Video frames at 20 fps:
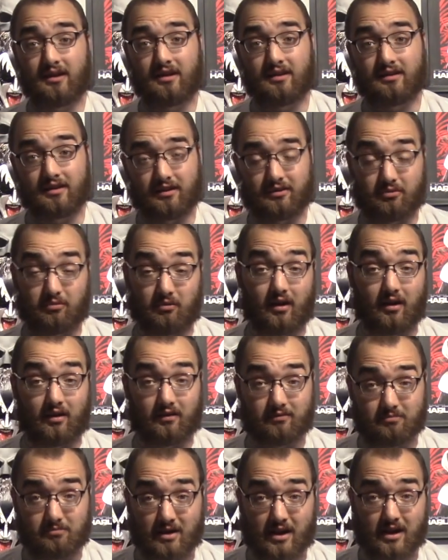That's where
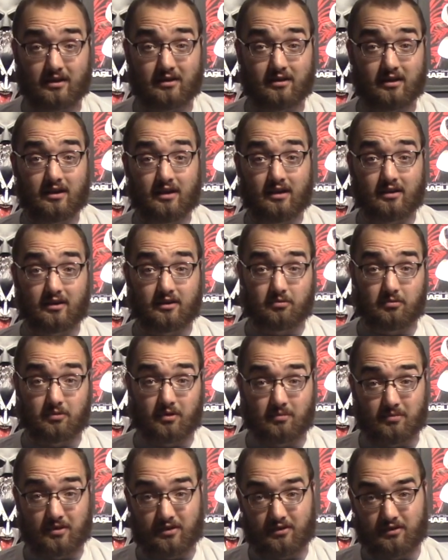I've been. That's what
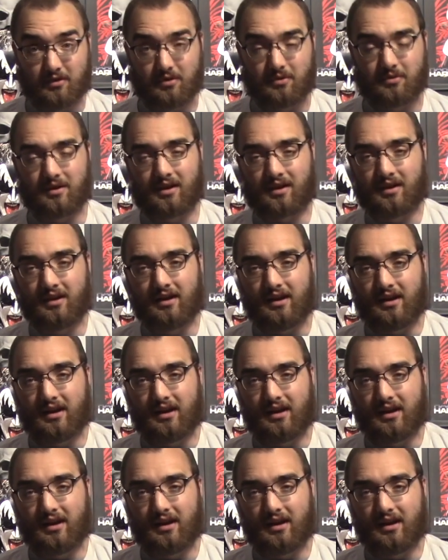I've been doing.